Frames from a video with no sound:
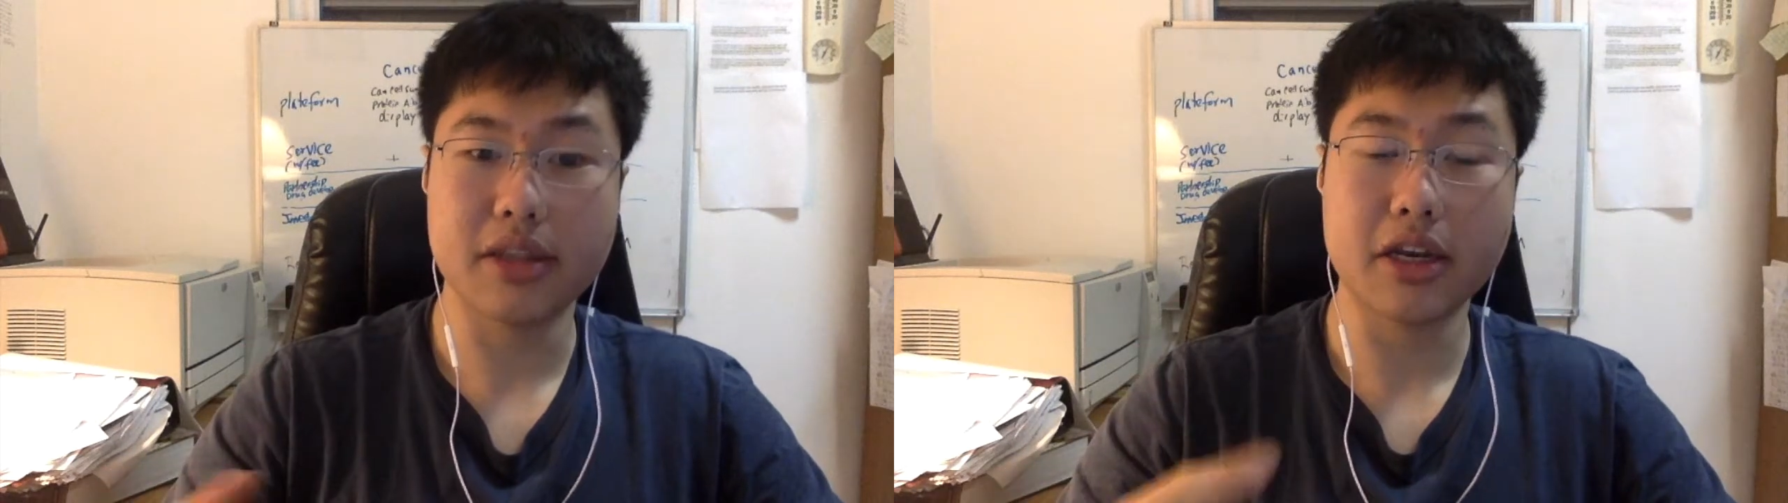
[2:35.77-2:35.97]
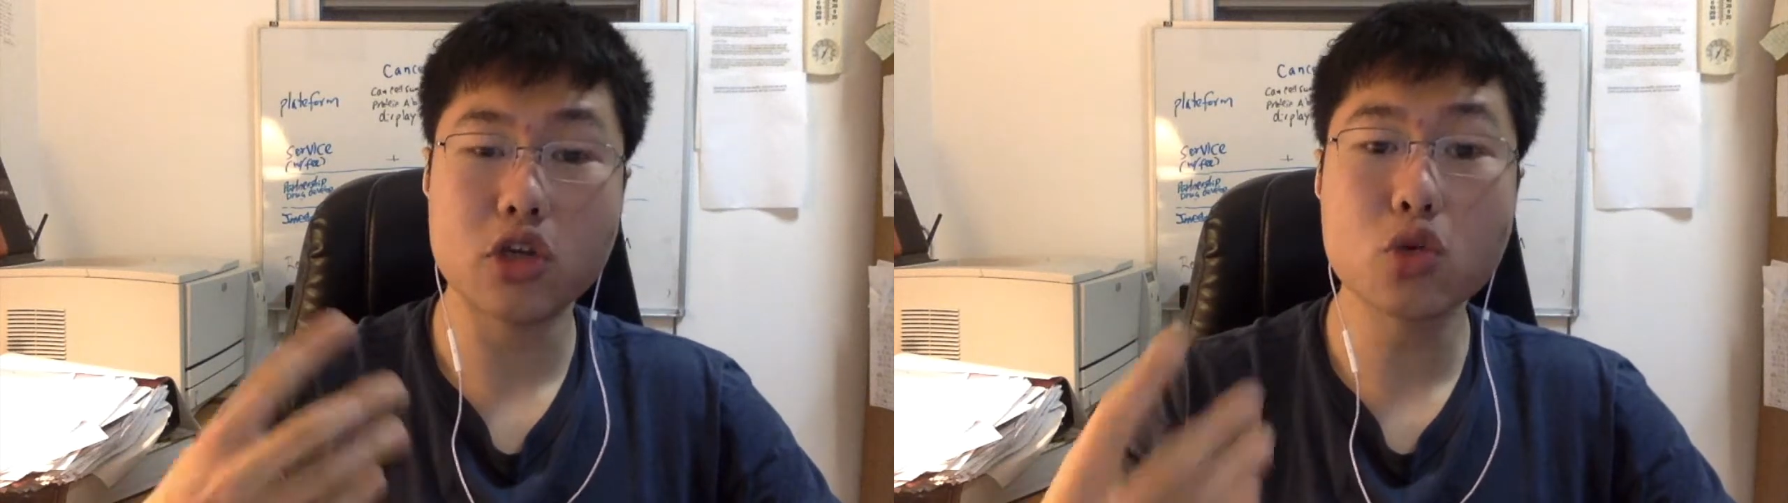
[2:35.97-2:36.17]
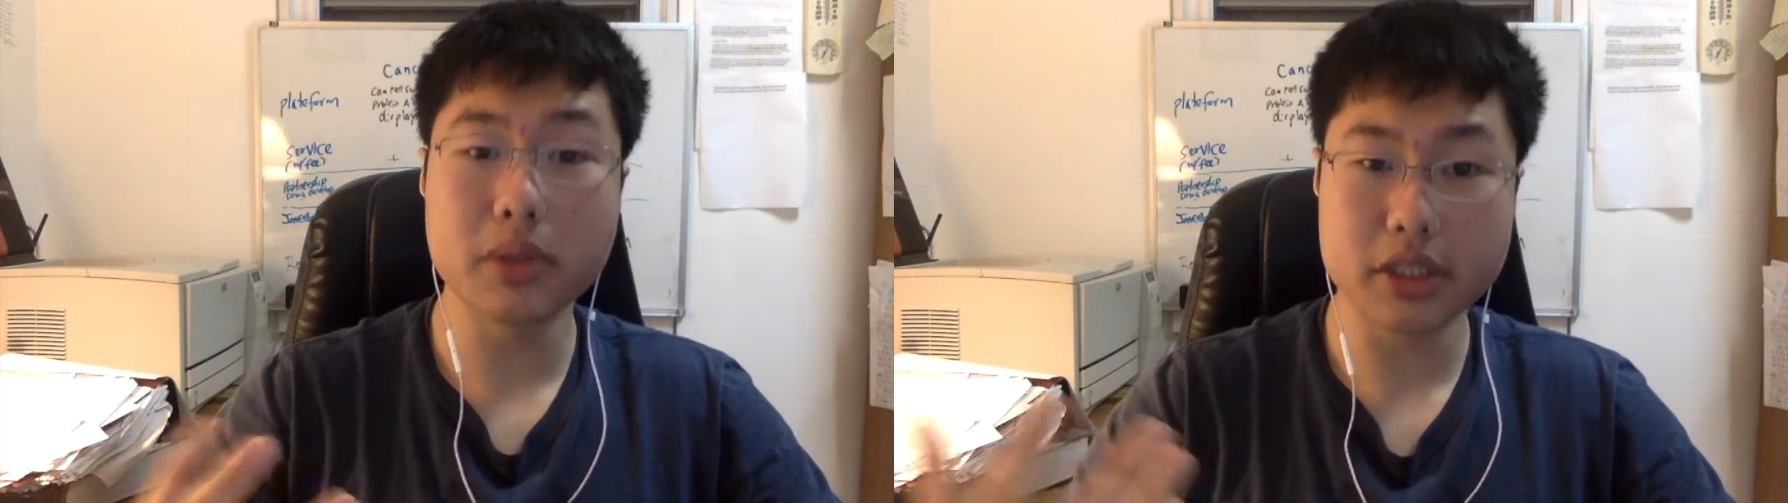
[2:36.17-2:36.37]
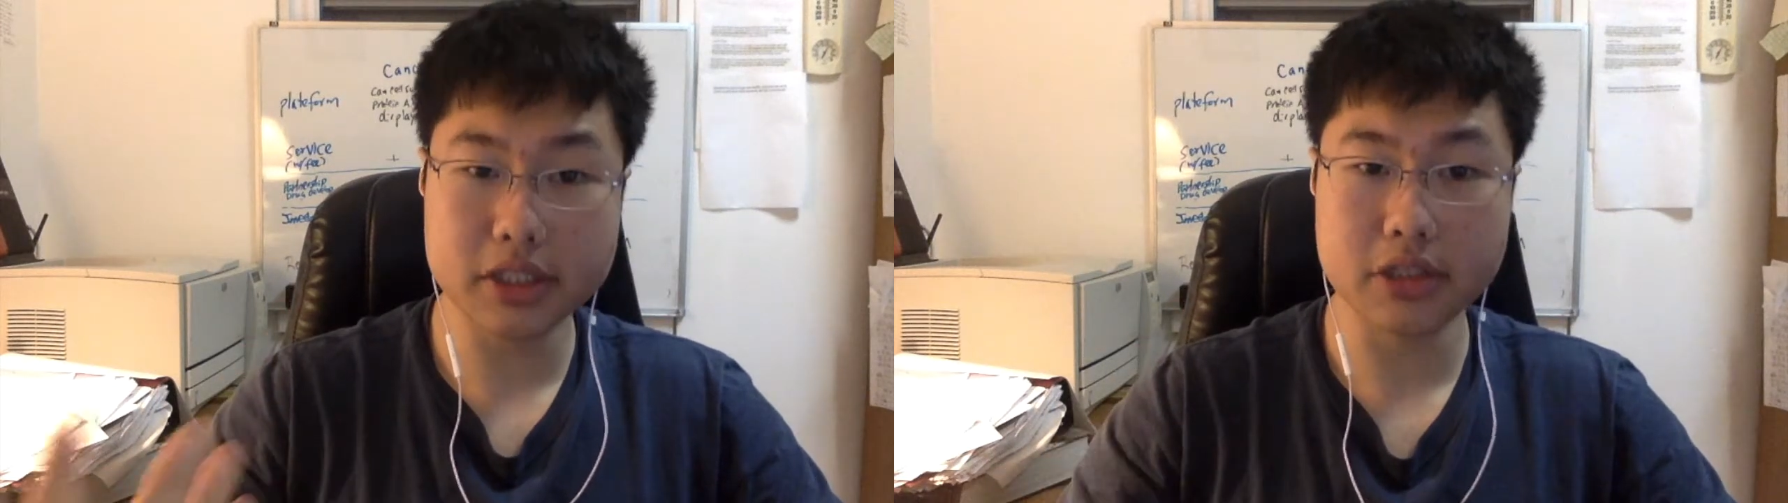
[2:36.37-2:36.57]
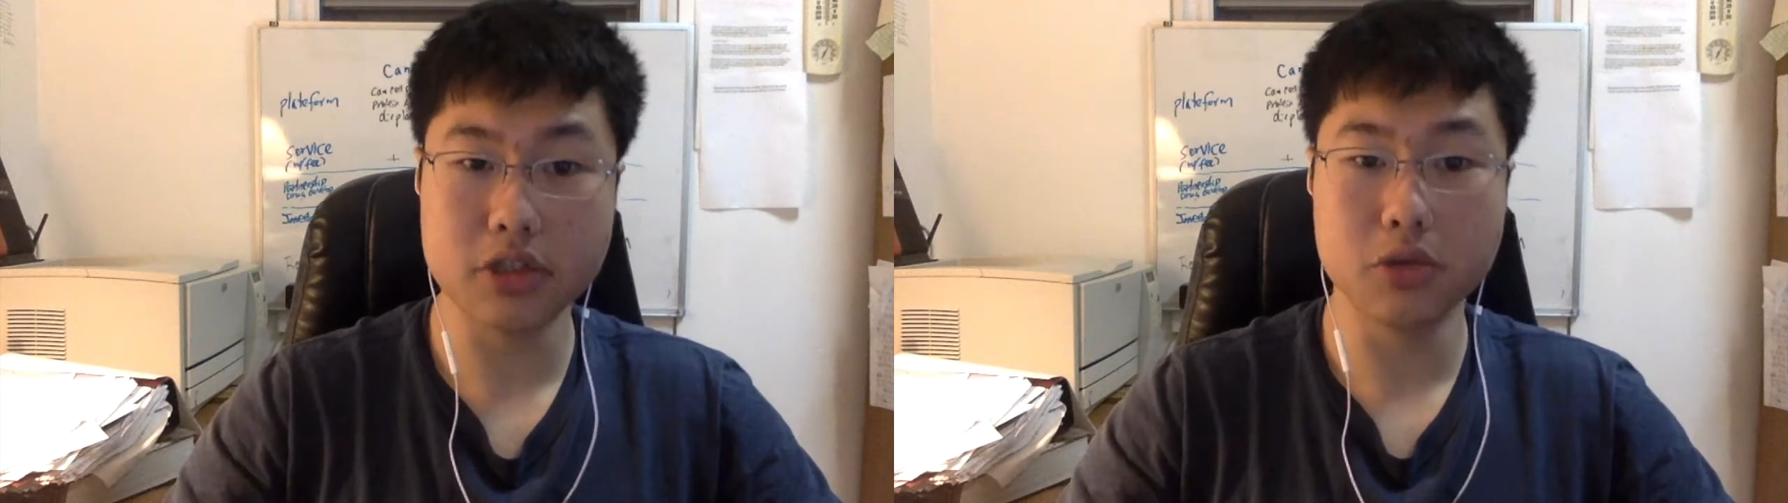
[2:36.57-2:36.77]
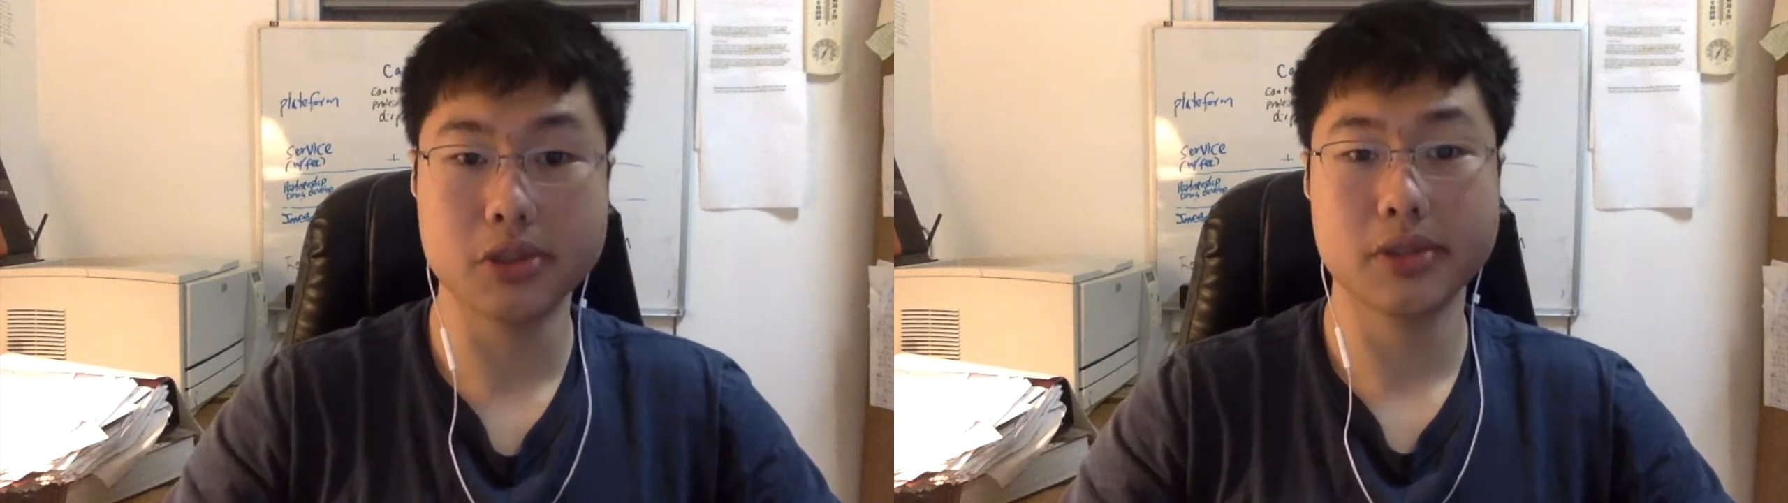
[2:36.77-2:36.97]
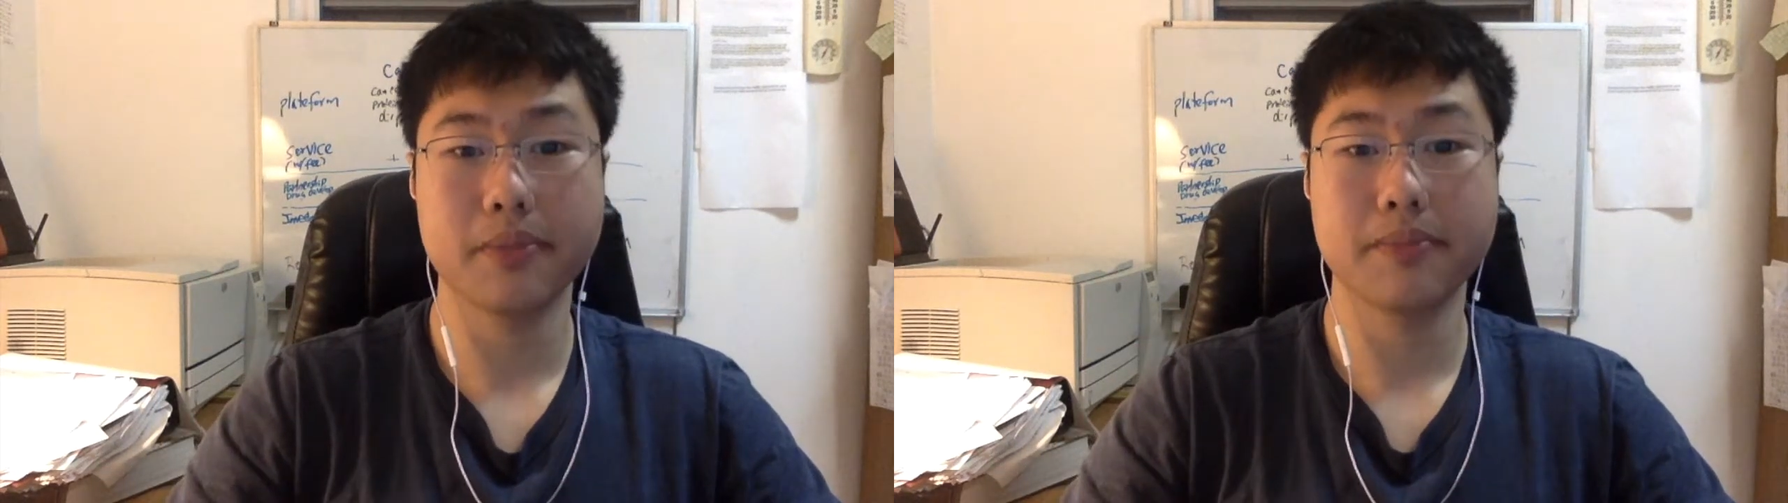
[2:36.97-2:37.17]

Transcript: that humans can use.